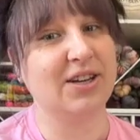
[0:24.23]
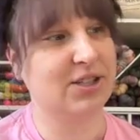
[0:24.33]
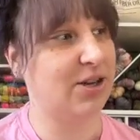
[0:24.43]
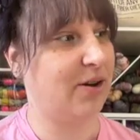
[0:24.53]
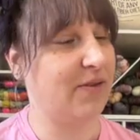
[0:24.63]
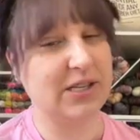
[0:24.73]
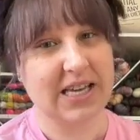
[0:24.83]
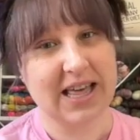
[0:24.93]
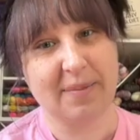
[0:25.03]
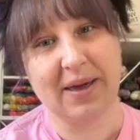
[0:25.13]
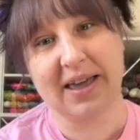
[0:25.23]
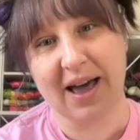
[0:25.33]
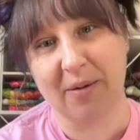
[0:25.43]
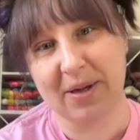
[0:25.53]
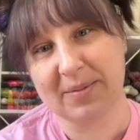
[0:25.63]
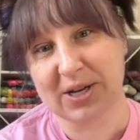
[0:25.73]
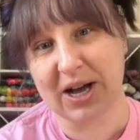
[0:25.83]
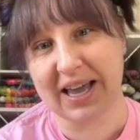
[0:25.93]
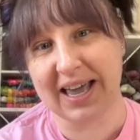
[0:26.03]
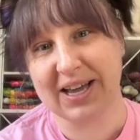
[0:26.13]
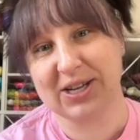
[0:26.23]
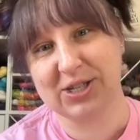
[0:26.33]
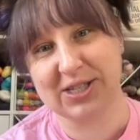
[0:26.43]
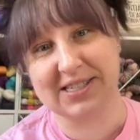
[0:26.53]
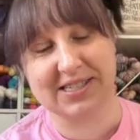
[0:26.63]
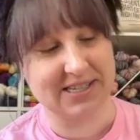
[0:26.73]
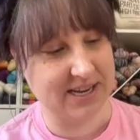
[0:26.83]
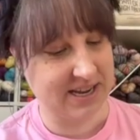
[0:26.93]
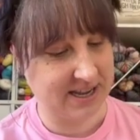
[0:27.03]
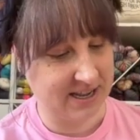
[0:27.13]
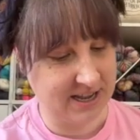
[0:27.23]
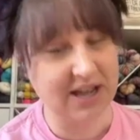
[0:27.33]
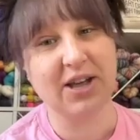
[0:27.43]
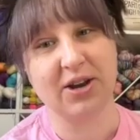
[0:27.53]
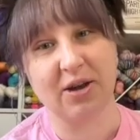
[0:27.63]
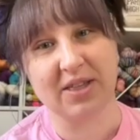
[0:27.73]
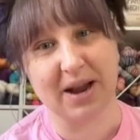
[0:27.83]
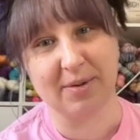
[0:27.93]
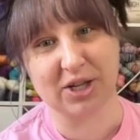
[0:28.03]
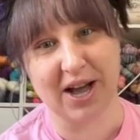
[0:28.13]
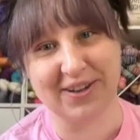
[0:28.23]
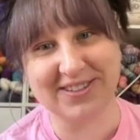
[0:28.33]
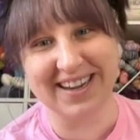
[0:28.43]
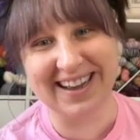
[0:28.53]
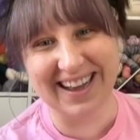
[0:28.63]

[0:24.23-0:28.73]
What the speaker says: So if you see that peeking out while I'm talking, just know that I'm a child.